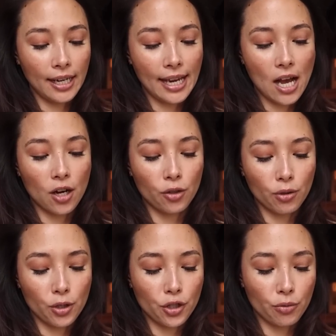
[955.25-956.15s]
dining out,
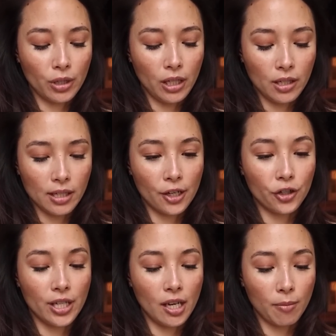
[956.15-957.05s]
groceries,
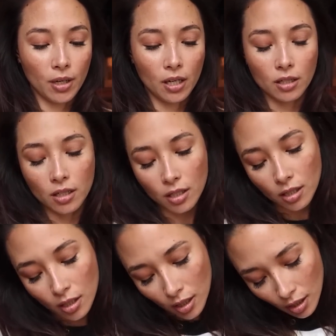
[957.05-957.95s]

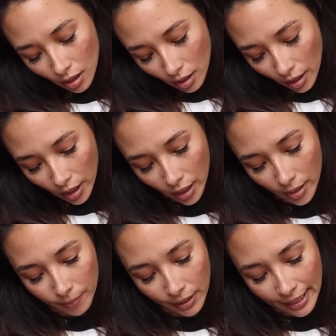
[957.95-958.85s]
entertainment,
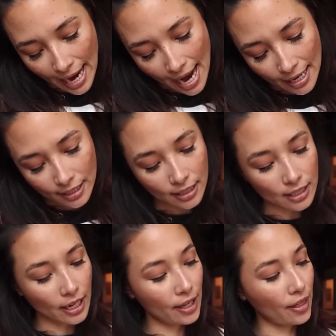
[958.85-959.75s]

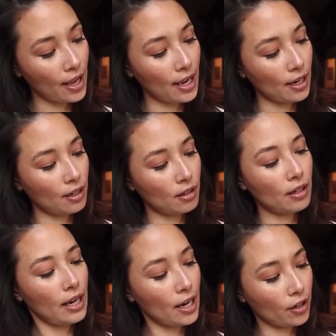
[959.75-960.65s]
gas, and
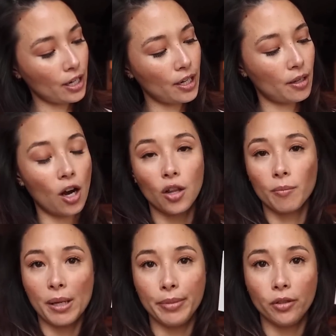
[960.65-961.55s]
then haircut,
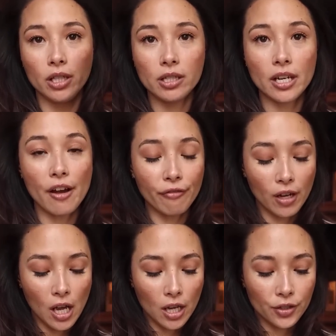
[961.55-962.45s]
all of my beauty
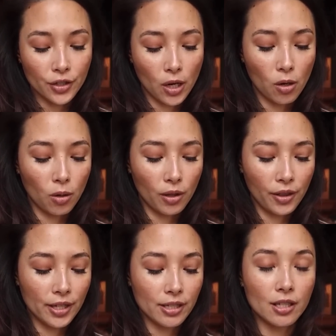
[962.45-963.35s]
stuff. So
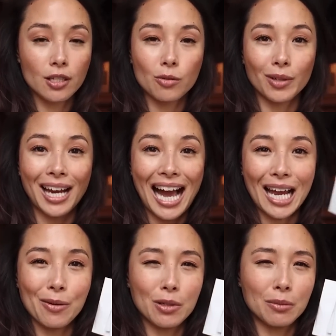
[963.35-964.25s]
this is what
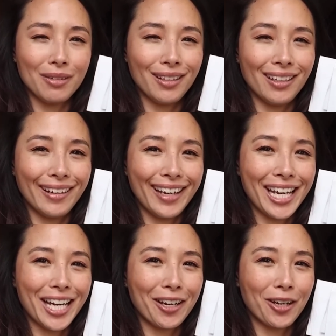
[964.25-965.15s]
I will be
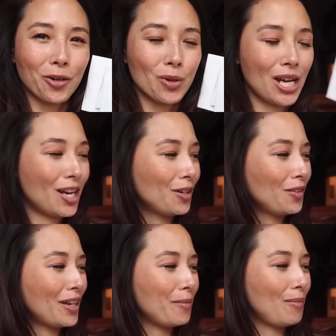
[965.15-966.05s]
carrying
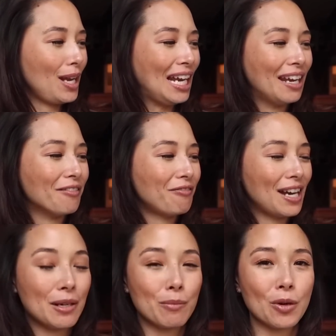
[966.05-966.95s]
around. I may
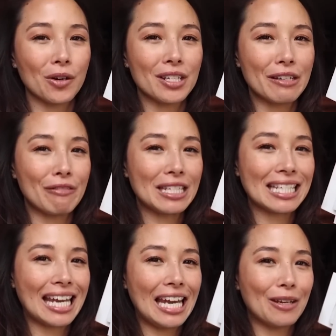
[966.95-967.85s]
find a more
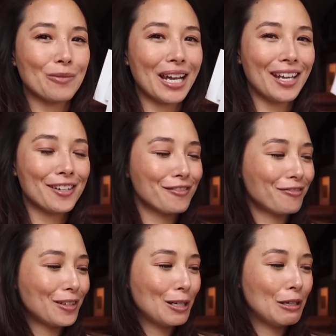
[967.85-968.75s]
sophisticated way of
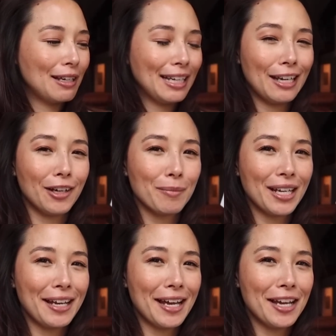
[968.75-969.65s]
carrying
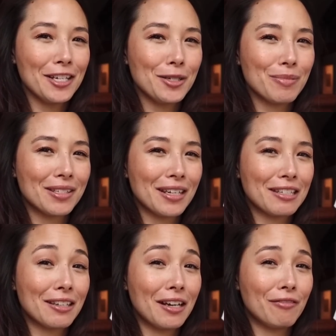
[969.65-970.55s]
my cash
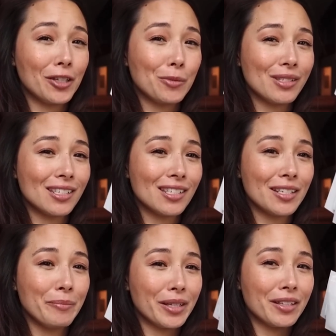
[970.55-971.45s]
besides the envelope
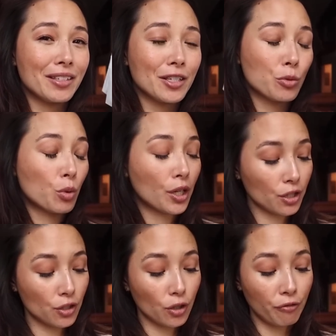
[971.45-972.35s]
system, but this has
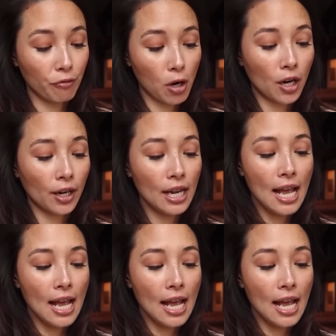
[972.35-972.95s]
worked so far.